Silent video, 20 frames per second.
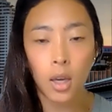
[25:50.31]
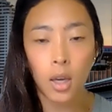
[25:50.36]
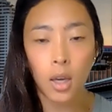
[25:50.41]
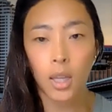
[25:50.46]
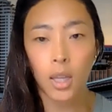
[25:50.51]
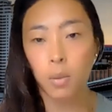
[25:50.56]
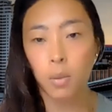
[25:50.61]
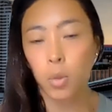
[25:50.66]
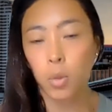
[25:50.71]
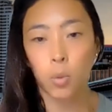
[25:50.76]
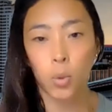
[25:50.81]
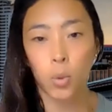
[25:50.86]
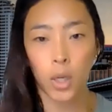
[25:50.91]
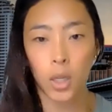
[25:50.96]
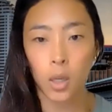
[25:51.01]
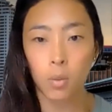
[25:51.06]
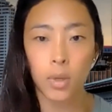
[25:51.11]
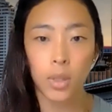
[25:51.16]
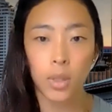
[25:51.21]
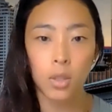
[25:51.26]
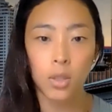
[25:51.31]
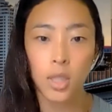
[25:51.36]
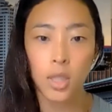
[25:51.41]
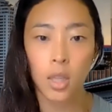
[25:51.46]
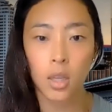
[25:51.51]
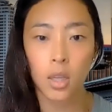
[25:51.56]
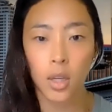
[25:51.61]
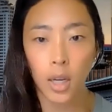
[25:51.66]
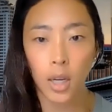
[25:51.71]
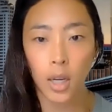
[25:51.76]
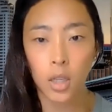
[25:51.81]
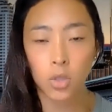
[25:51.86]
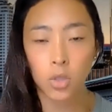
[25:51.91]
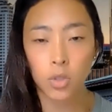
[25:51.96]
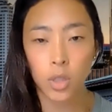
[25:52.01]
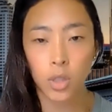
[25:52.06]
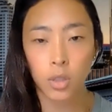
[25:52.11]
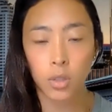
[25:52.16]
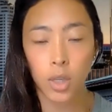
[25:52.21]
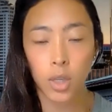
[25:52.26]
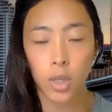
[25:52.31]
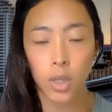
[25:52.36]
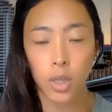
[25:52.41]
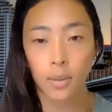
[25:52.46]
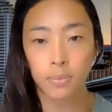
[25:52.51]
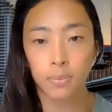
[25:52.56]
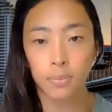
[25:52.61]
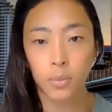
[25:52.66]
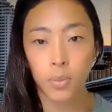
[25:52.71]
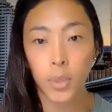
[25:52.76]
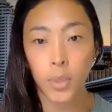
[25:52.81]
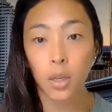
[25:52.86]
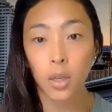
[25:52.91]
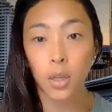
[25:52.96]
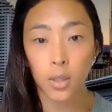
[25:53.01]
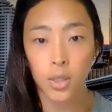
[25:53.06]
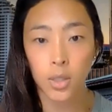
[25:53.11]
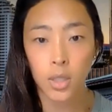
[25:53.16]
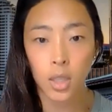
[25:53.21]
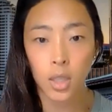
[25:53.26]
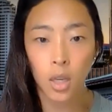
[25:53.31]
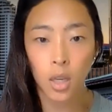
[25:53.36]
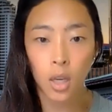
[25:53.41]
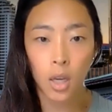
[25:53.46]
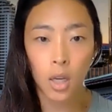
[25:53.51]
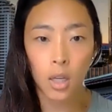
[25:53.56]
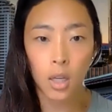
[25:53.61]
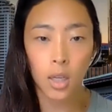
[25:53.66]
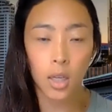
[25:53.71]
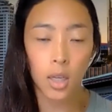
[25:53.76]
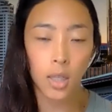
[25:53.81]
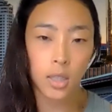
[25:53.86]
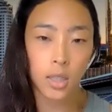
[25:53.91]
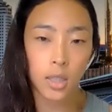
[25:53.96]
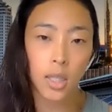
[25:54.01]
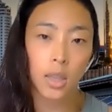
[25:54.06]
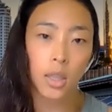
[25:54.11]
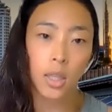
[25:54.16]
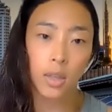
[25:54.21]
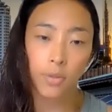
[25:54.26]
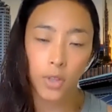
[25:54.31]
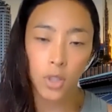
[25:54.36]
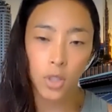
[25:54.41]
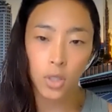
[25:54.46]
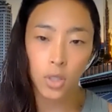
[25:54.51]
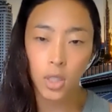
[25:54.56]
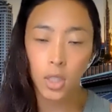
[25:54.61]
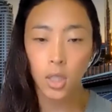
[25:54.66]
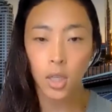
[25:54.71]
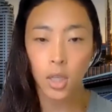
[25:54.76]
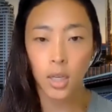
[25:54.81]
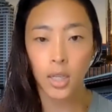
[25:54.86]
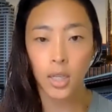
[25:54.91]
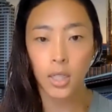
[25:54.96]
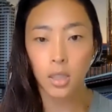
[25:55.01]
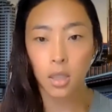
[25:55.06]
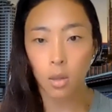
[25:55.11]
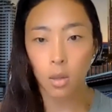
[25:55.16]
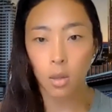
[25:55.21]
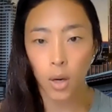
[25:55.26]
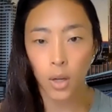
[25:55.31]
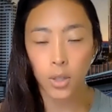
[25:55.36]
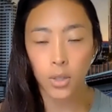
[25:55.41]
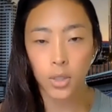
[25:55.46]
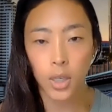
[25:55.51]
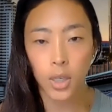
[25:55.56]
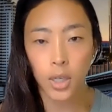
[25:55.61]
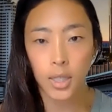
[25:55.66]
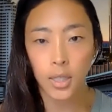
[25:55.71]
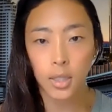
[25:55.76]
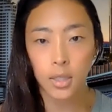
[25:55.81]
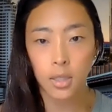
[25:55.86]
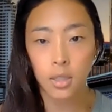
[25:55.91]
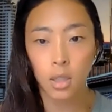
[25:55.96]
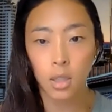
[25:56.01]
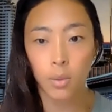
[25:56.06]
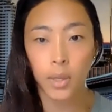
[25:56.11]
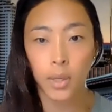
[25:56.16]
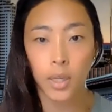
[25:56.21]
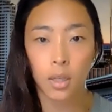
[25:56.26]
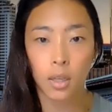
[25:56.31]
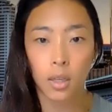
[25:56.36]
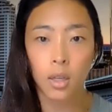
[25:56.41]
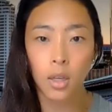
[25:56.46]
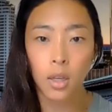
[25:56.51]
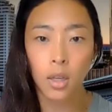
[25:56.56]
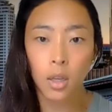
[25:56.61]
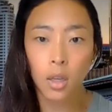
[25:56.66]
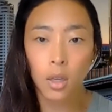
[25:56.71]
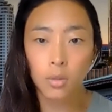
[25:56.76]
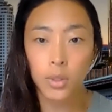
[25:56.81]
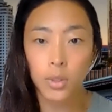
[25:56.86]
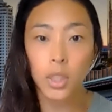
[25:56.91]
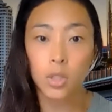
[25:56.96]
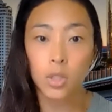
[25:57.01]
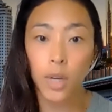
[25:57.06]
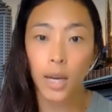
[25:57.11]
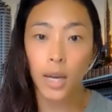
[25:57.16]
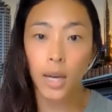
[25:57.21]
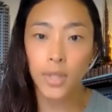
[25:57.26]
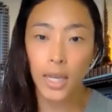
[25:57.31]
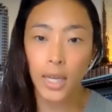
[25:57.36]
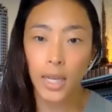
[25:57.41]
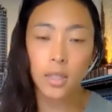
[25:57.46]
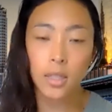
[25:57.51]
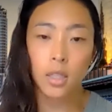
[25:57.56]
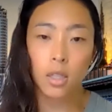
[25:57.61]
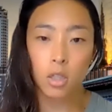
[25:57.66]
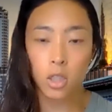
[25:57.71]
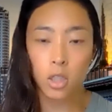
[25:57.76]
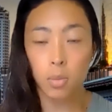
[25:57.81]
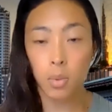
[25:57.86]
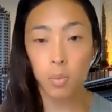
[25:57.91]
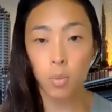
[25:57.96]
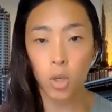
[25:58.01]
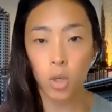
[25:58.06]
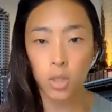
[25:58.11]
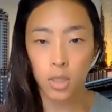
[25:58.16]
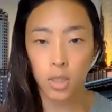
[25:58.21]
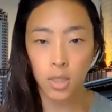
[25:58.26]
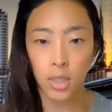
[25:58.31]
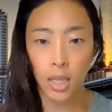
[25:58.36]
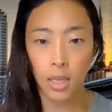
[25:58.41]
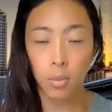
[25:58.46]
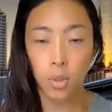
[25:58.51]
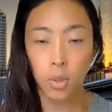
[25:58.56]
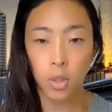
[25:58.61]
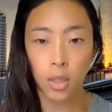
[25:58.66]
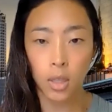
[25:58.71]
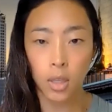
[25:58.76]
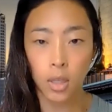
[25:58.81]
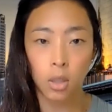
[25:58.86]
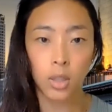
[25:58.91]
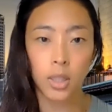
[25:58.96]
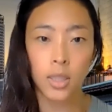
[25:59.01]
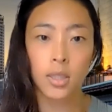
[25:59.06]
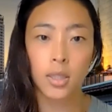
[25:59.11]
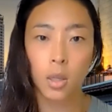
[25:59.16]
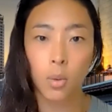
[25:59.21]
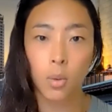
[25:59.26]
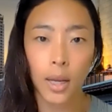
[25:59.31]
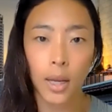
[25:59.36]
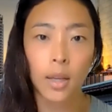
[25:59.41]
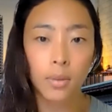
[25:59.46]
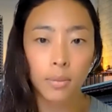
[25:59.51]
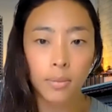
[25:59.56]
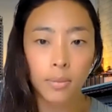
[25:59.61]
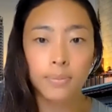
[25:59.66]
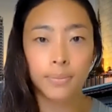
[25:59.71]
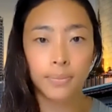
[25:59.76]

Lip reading: And then we're working with those other industry peers to set the efficiency targets and the water targets so that we can really drive data centers to be more sustainable in a holistic way.